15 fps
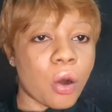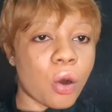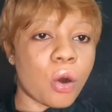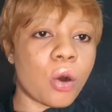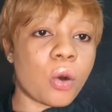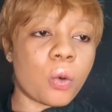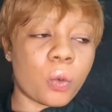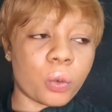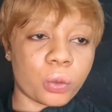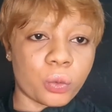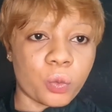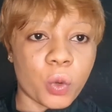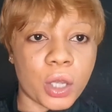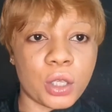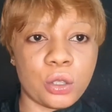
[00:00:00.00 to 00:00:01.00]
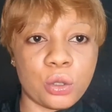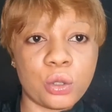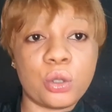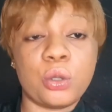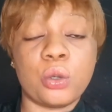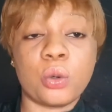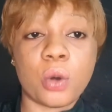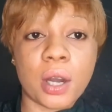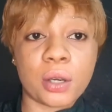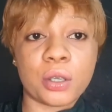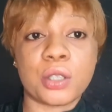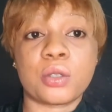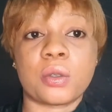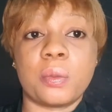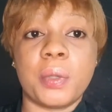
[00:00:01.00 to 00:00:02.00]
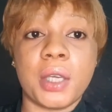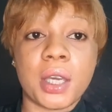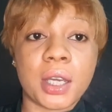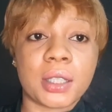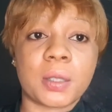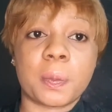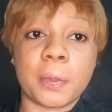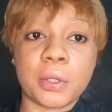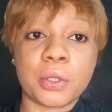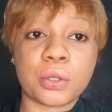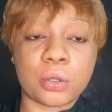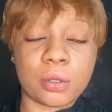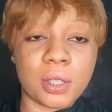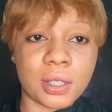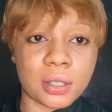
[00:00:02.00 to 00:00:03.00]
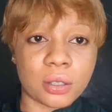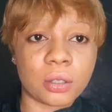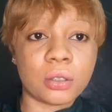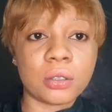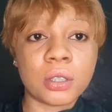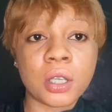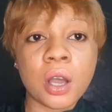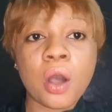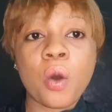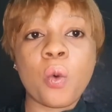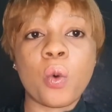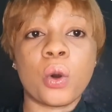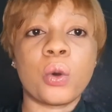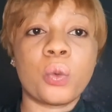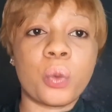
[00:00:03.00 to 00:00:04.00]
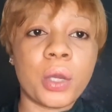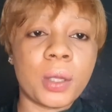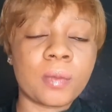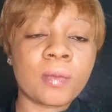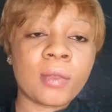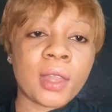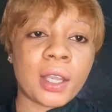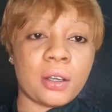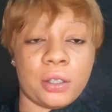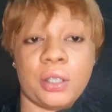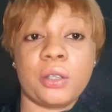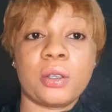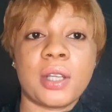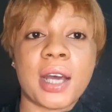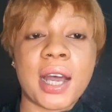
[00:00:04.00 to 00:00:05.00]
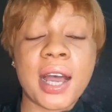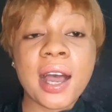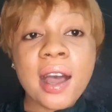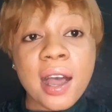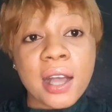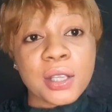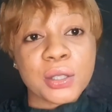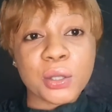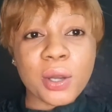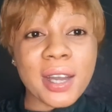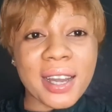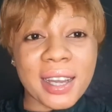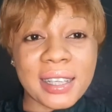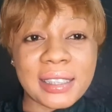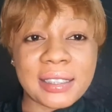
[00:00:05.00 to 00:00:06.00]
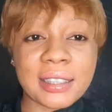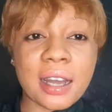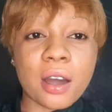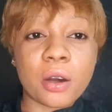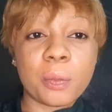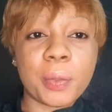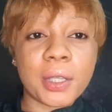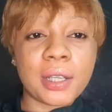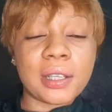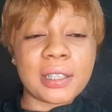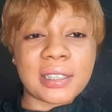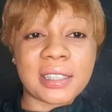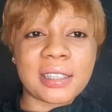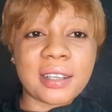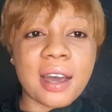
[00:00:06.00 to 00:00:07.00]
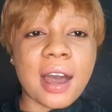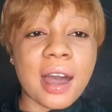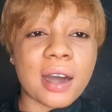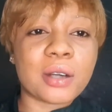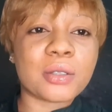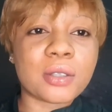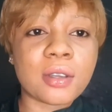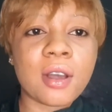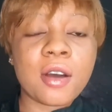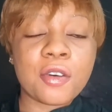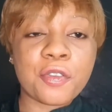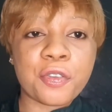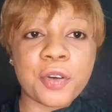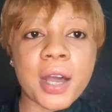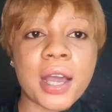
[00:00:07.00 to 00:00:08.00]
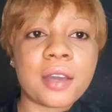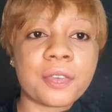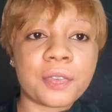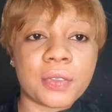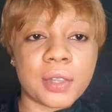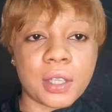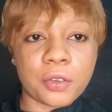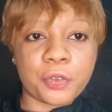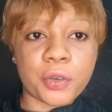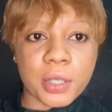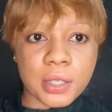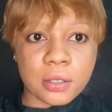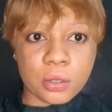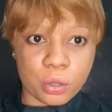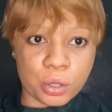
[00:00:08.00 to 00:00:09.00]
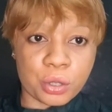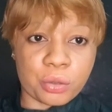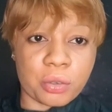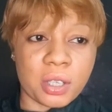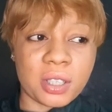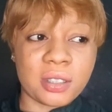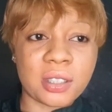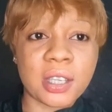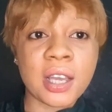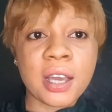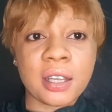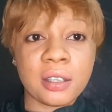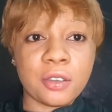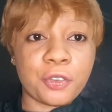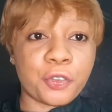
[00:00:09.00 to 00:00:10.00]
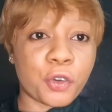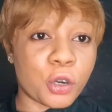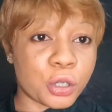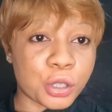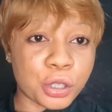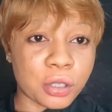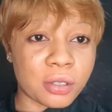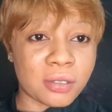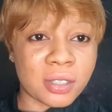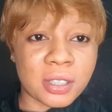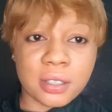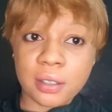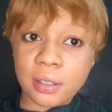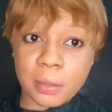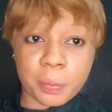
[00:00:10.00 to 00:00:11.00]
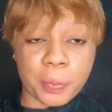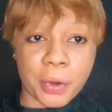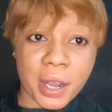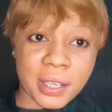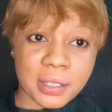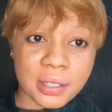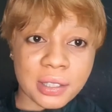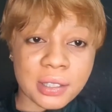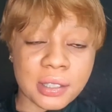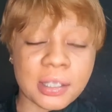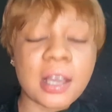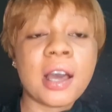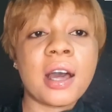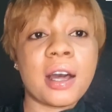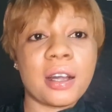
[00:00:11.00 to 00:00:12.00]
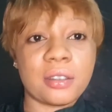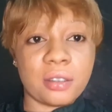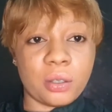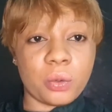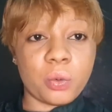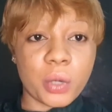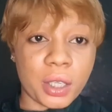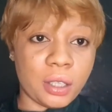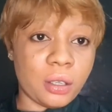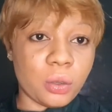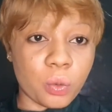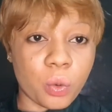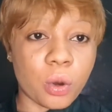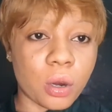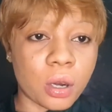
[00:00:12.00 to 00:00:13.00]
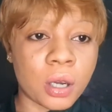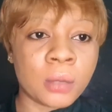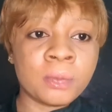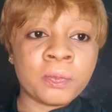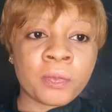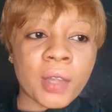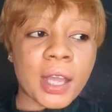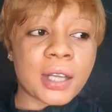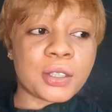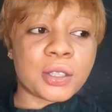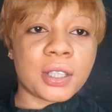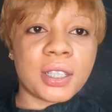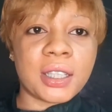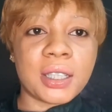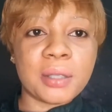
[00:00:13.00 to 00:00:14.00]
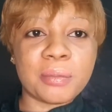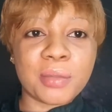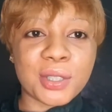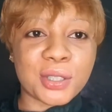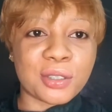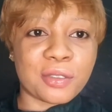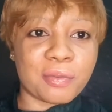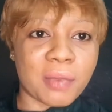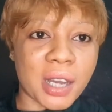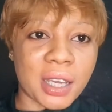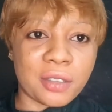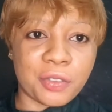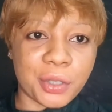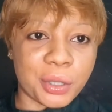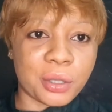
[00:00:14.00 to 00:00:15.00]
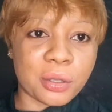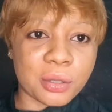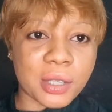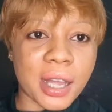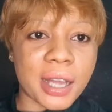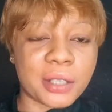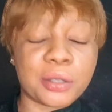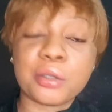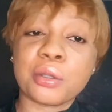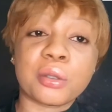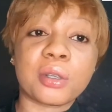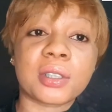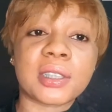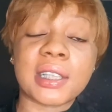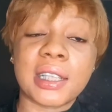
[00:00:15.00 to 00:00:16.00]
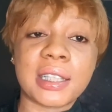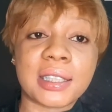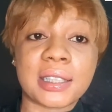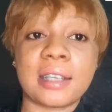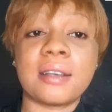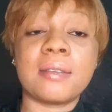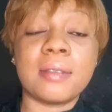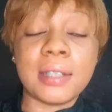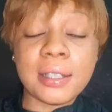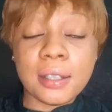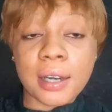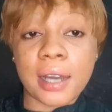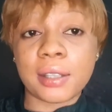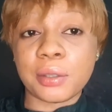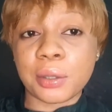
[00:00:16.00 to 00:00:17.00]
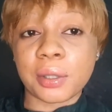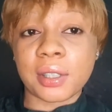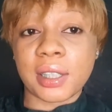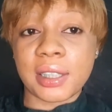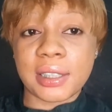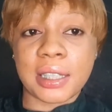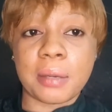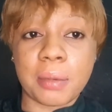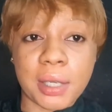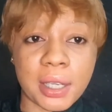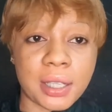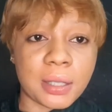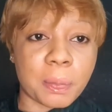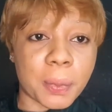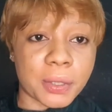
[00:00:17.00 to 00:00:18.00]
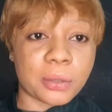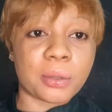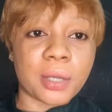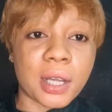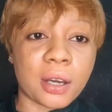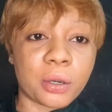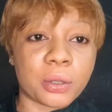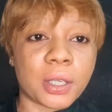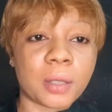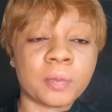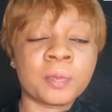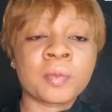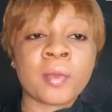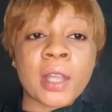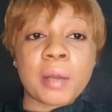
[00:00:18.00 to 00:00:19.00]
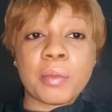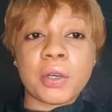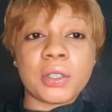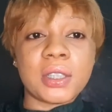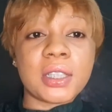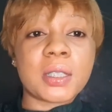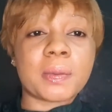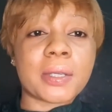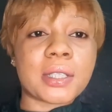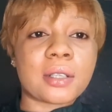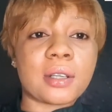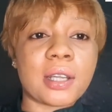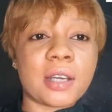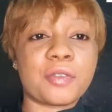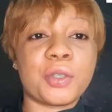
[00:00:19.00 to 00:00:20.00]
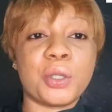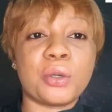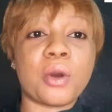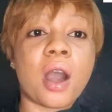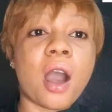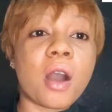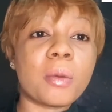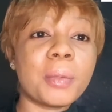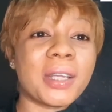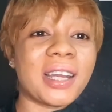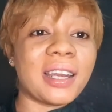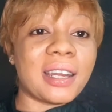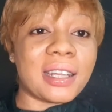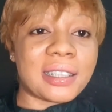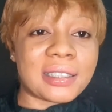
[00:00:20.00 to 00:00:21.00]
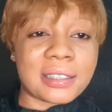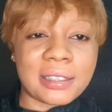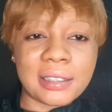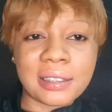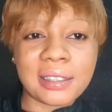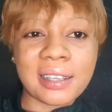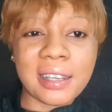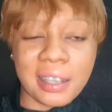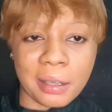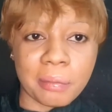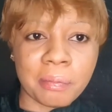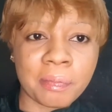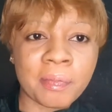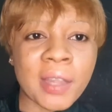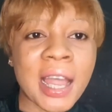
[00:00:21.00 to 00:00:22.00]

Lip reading: or when you know you are going to be exposed to the sun one way or the other. So guys, I'll be listing out 5 different sunscreens, the functions, the prices, and the way they work. Actually, most of my videos I do not list them in any particular order, but on this particular video I'll be listing them